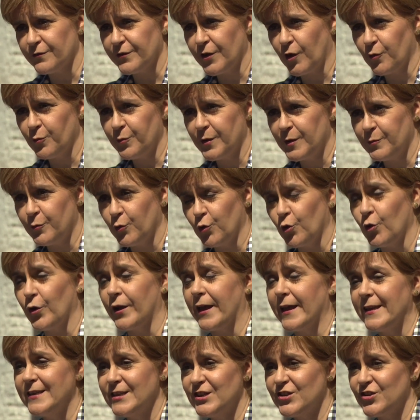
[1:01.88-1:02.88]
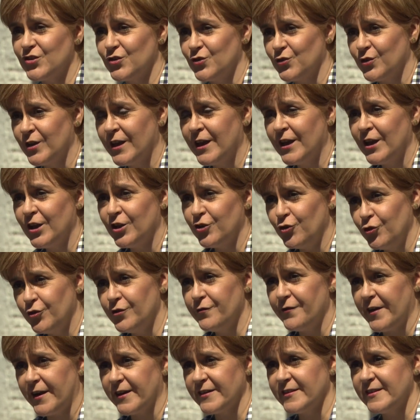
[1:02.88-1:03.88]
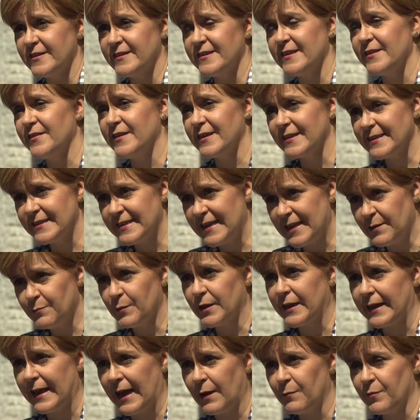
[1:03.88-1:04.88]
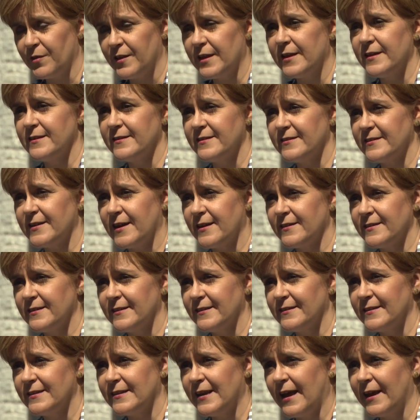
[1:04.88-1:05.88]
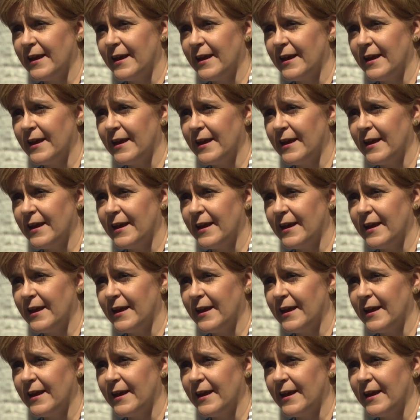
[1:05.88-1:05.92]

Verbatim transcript: of young people going into university. The attainment gap there is starting to